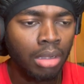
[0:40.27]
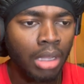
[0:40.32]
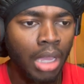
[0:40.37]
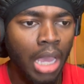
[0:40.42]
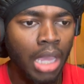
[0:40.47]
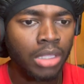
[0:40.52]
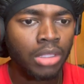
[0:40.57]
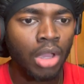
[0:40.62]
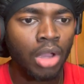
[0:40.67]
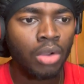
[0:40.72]

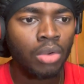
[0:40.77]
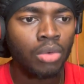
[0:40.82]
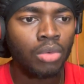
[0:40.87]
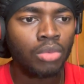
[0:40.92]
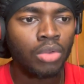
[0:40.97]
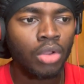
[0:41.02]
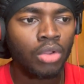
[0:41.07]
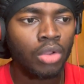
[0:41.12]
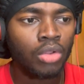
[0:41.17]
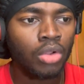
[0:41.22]
Hey, yo.
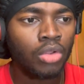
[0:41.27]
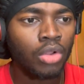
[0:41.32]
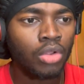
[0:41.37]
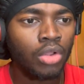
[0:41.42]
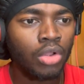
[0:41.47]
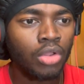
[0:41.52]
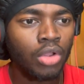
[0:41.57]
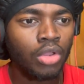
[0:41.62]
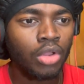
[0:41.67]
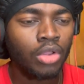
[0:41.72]

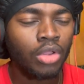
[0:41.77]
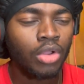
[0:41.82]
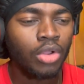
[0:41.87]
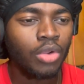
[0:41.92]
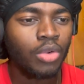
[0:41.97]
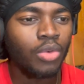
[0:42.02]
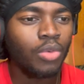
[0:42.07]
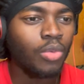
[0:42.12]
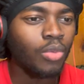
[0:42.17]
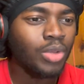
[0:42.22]

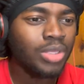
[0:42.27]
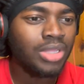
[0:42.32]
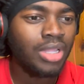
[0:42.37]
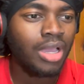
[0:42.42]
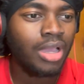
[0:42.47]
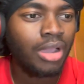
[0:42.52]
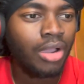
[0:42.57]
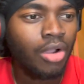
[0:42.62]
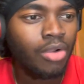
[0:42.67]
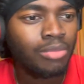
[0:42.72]
What
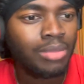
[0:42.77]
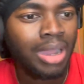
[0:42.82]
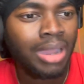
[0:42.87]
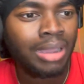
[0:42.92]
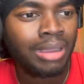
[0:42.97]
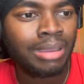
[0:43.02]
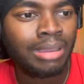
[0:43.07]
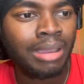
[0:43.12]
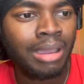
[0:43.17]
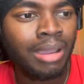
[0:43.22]
the? Oh
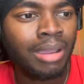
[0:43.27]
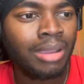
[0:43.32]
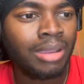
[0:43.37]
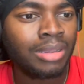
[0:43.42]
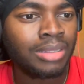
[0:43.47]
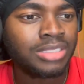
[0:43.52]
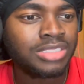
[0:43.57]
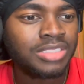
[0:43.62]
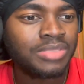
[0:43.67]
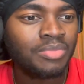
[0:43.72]
my
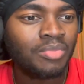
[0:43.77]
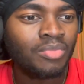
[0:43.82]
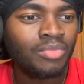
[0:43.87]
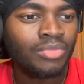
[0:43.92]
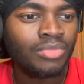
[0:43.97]
gosh.